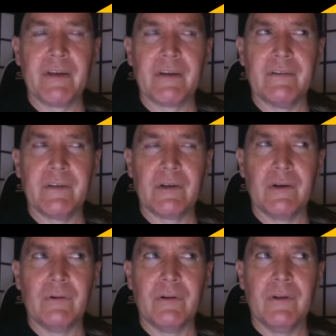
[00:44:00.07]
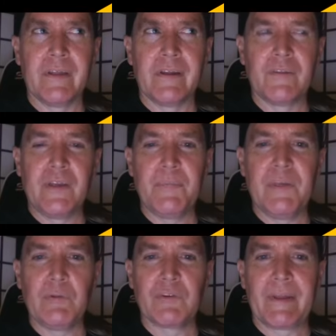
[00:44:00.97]
like you know the
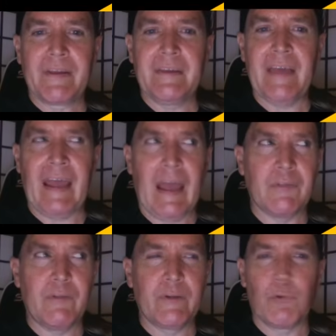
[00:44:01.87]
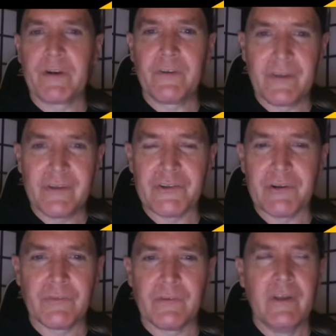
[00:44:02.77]
NSDAP was some like Catholic organization
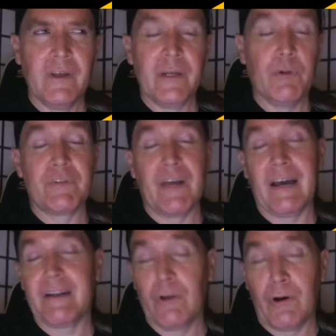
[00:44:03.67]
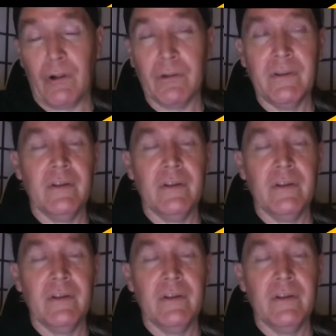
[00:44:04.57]
or it was not at all.